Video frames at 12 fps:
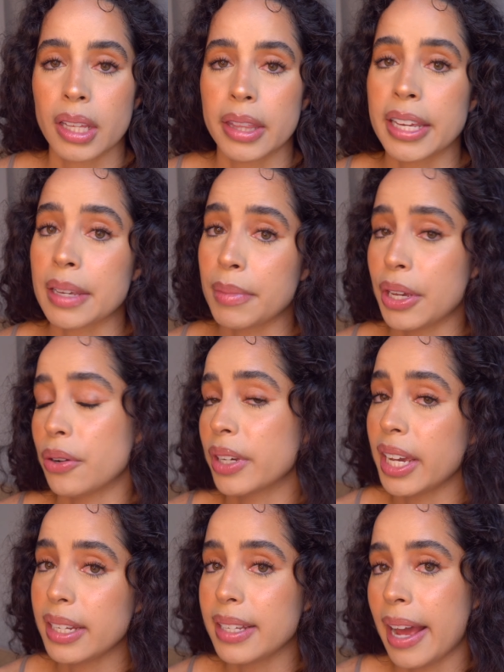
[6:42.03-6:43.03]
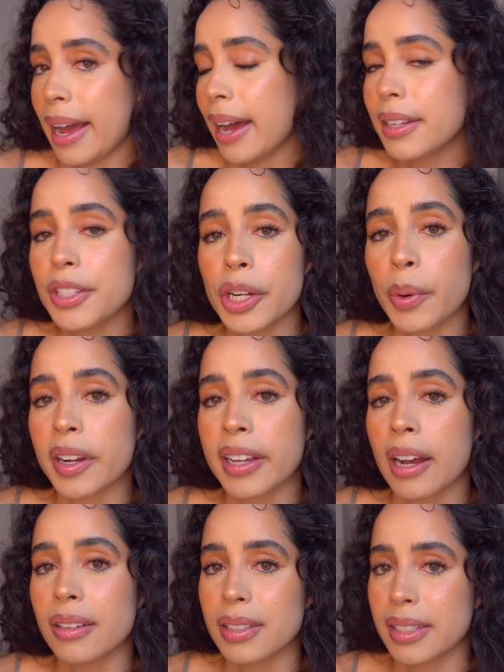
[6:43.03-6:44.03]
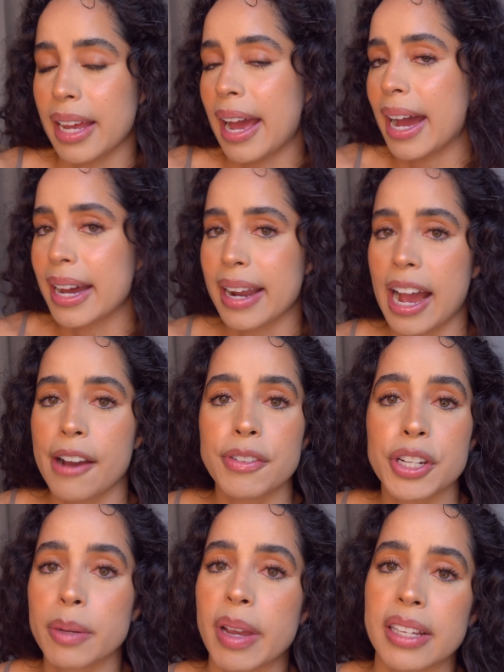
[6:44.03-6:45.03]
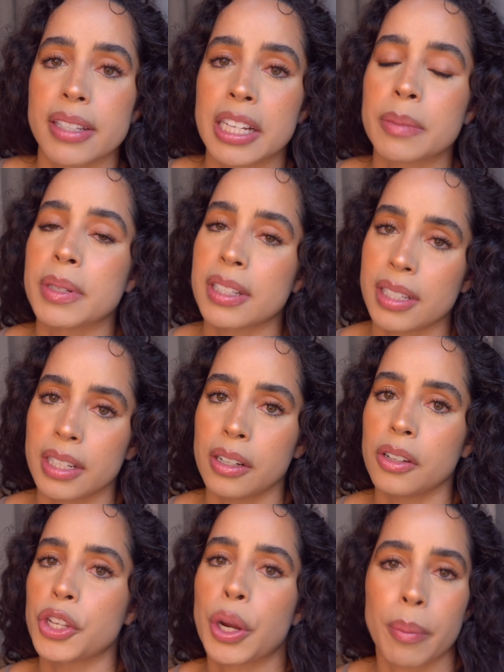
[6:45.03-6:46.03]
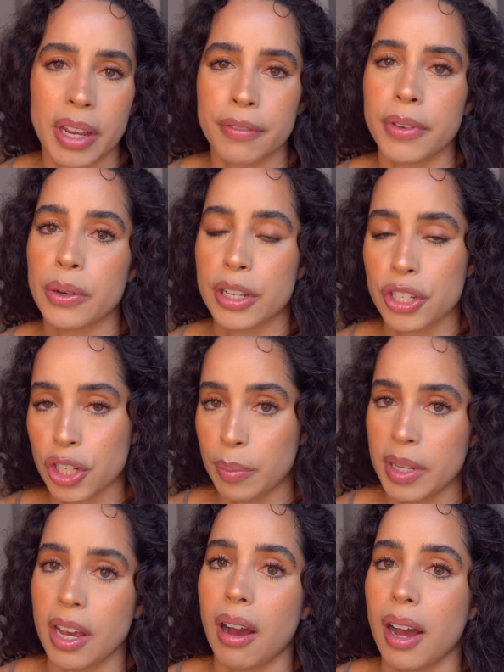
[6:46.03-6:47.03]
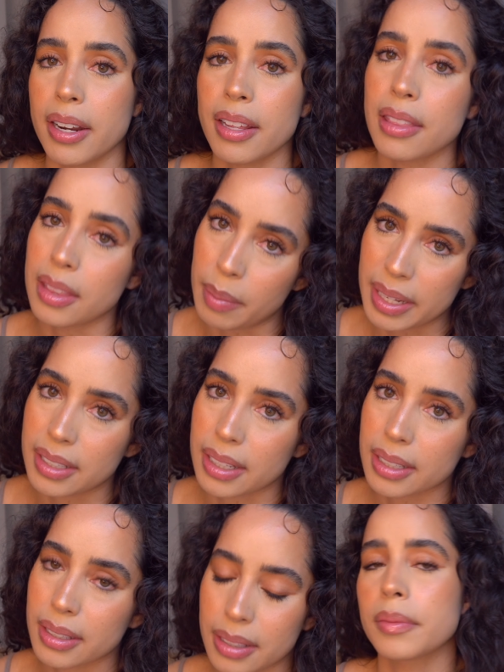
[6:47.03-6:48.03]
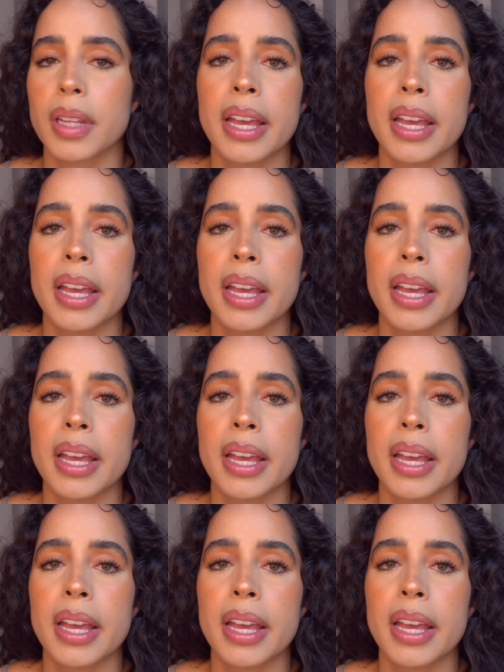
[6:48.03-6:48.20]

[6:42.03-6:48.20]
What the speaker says: They can be okay to add to your workouts, to add after your basics, but still your main focus should be on the basics.